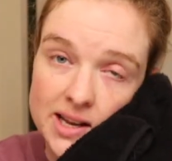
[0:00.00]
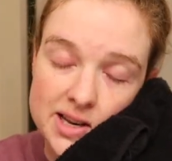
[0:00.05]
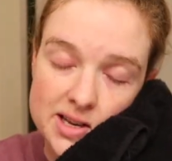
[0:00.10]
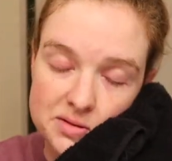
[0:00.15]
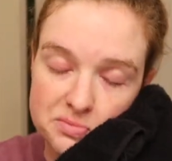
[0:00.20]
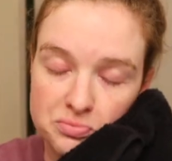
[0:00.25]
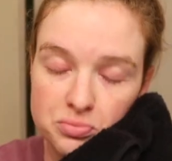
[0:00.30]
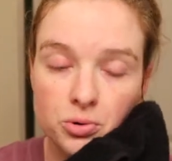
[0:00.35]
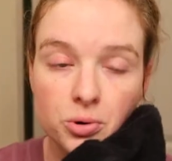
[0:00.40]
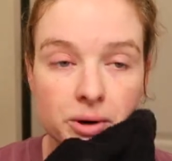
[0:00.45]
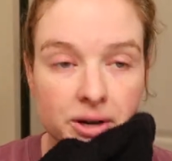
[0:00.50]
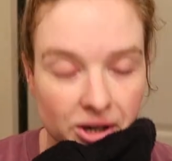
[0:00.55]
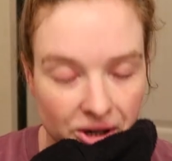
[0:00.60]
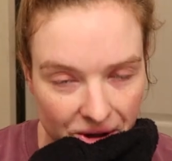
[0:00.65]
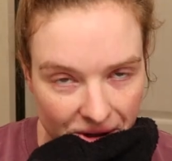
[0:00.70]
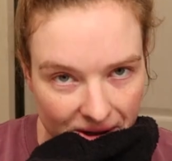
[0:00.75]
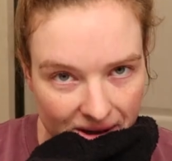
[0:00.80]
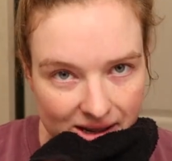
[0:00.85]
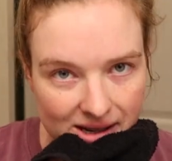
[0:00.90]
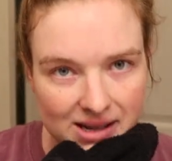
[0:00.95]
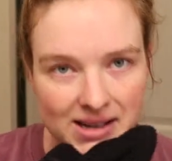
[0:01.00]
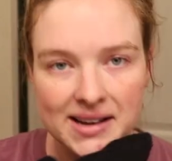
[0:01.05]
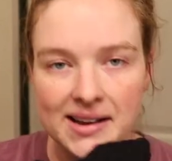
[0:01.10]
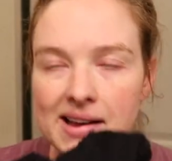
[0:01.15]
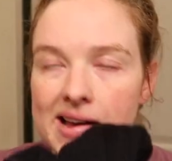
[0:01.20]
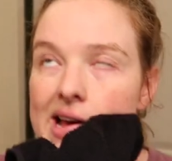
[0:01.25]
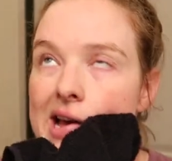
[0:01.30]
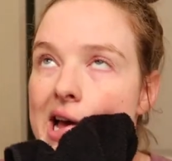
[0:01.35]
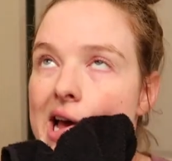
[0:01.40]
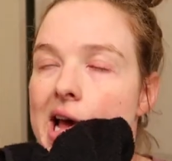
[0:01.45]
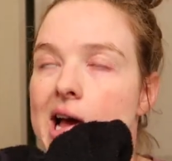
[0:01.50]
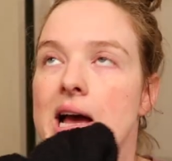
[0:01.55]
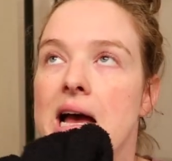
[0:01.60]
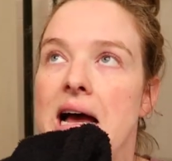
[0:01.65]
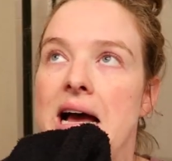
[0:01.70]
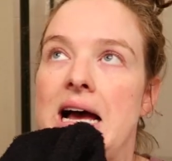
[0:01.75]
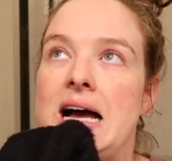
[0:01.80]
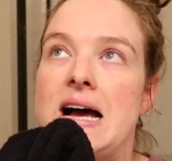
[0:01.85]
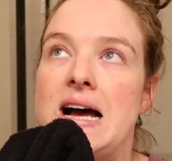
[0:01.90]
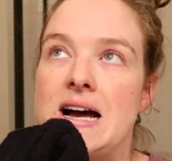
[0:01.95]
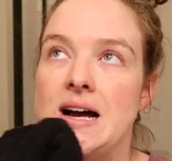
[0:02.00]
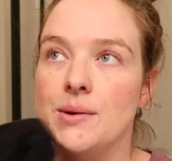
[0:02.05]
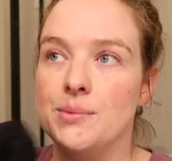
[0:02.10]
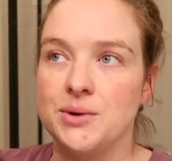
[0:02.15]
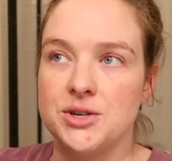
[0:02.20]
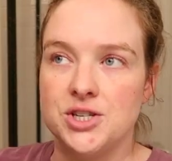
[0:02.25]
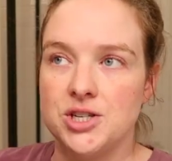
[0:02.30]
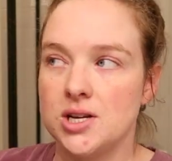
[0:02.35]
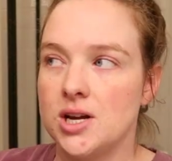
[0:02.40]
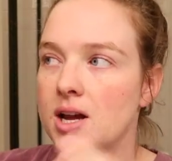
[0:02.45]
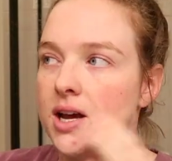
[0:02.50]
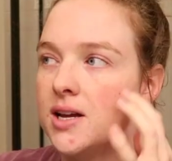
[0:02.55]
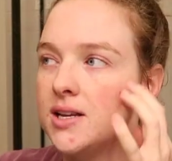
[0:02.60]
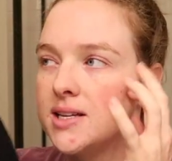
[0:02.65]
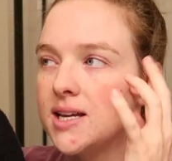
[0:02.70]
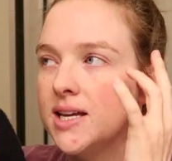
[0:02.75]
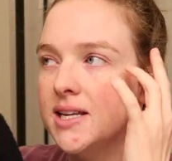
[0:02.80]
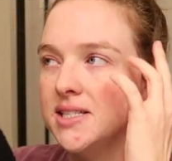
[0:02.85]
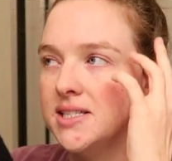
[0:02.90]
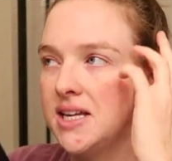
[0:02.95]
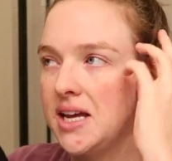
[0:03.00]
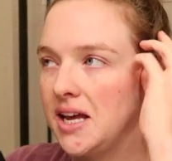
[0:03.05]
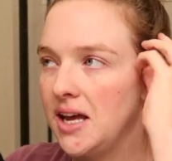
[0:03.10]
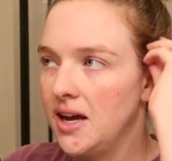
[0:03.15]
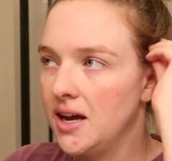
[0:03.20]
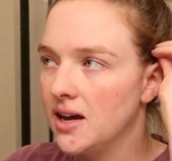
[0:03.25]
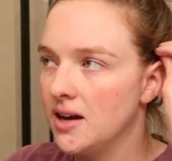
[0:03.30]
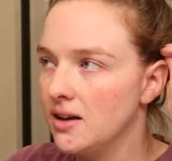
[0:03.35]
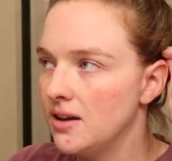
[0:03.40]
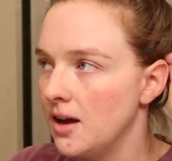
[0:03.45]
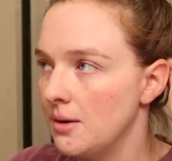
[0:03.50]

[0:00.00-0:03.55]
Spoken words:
and embroidered, which can take,